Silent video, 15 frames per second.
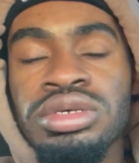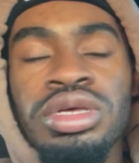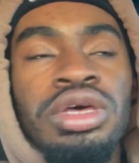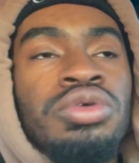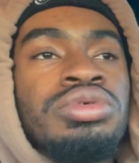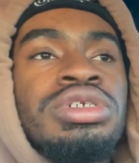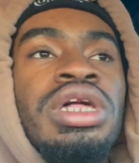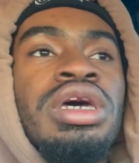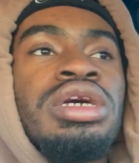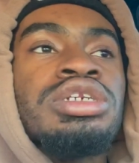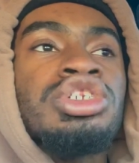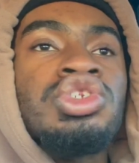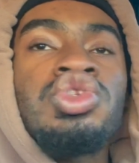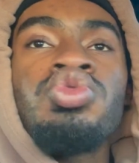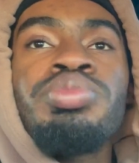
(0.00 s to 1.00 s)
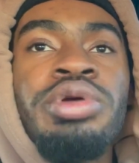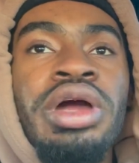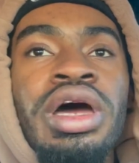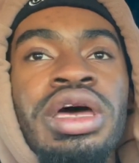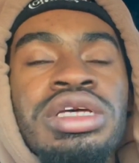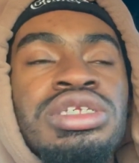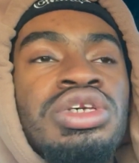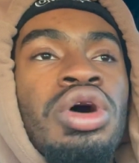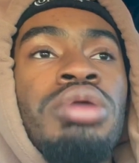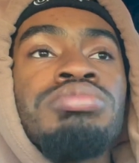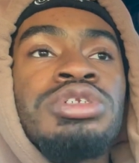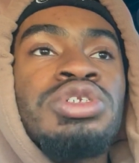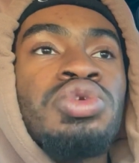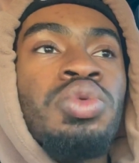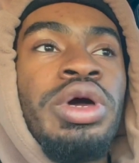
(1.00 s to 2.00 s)
It was like super hot. So I'm
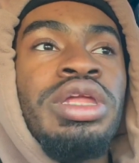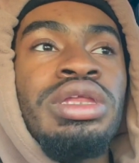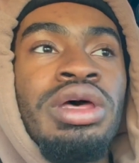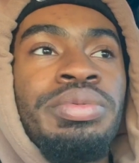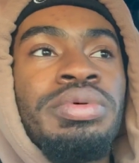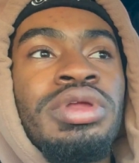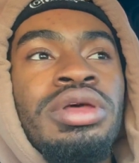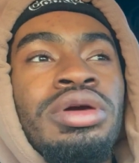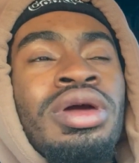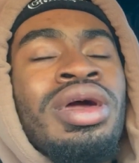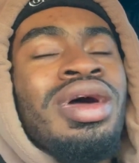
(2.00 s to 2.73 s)
sweating up in there.